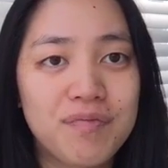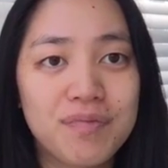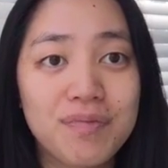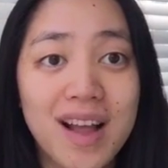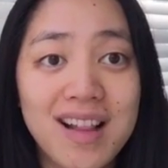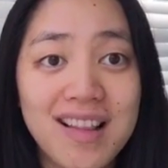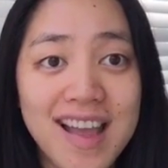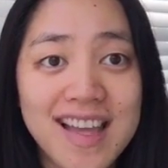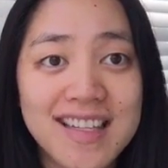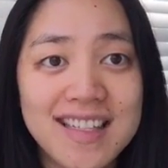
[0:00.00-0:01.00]
my
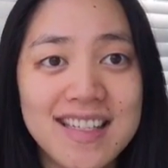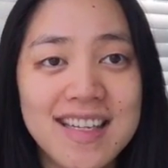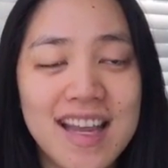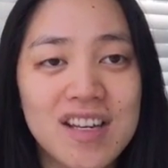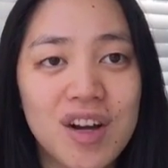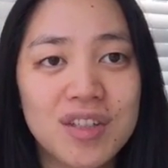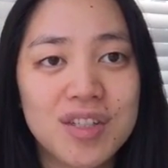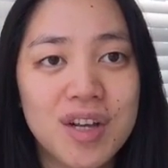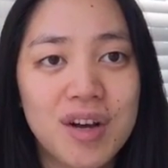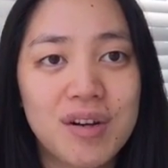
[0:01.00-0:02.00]
clients, and
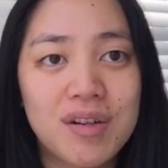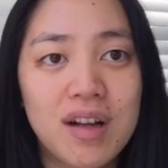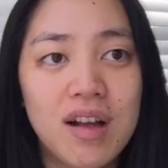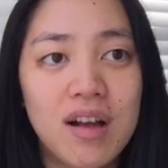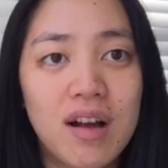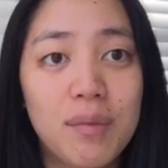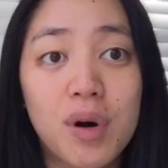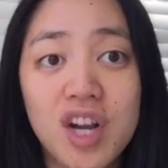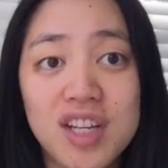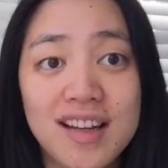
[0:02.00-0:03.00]
also
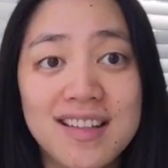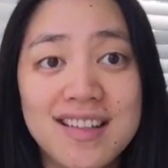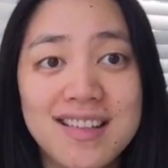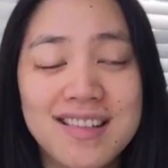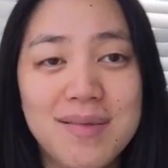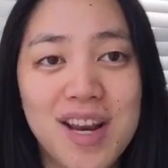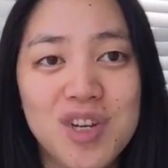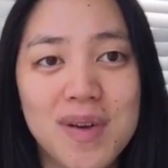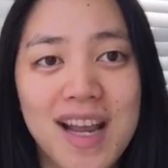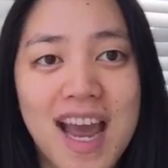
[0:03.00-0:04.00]
projects
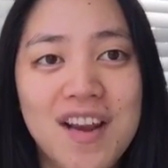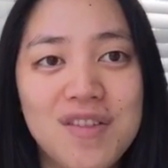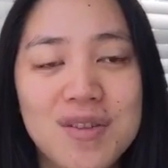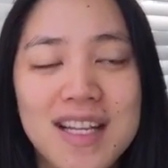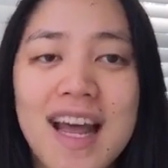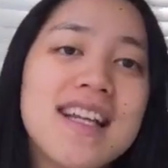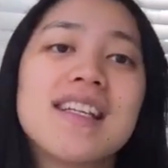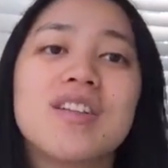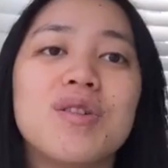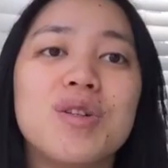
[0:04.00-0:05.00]
management. I kind of use it as
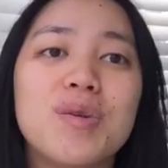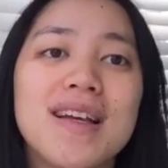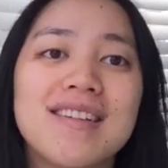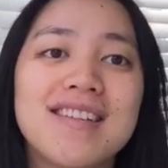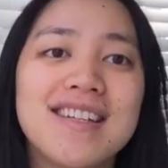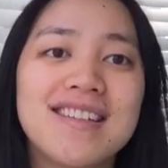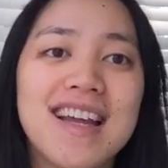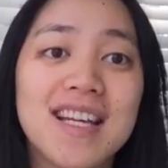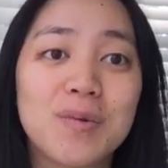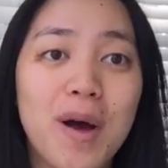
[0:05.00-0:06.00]
a to-do list
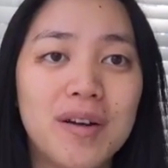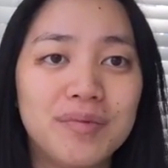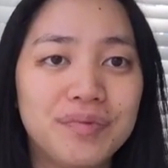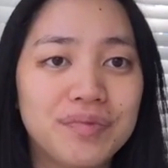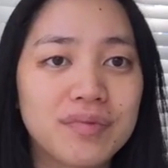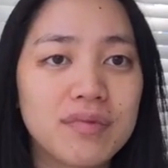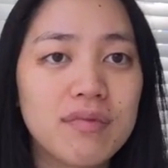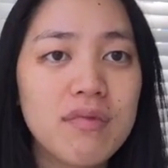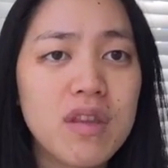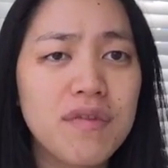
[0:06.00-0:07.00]
as well.
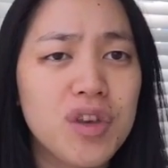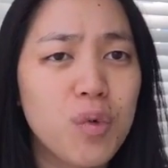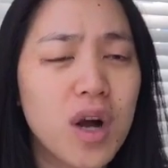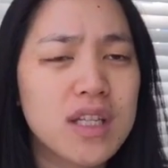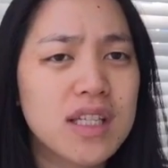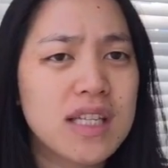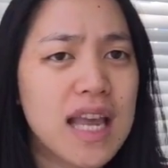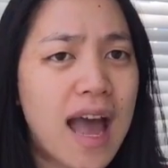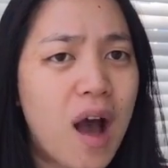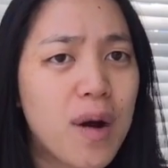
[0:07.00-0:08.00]
If you want to see
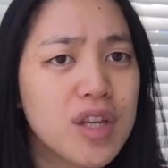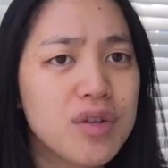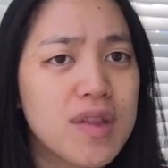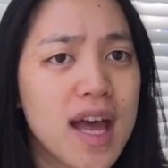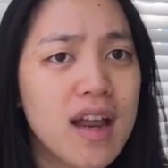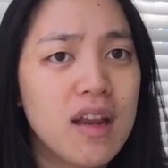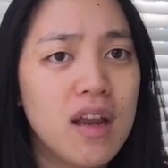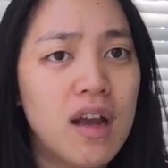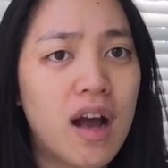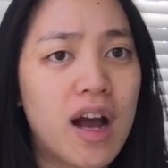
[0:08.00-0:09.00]
how I do that,
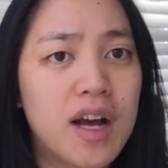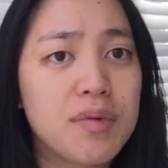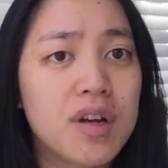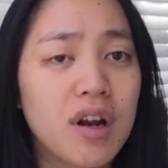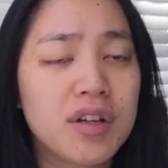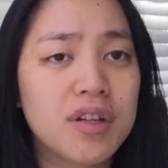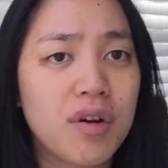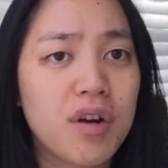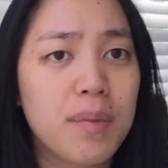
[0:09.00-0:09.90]
you can also go to my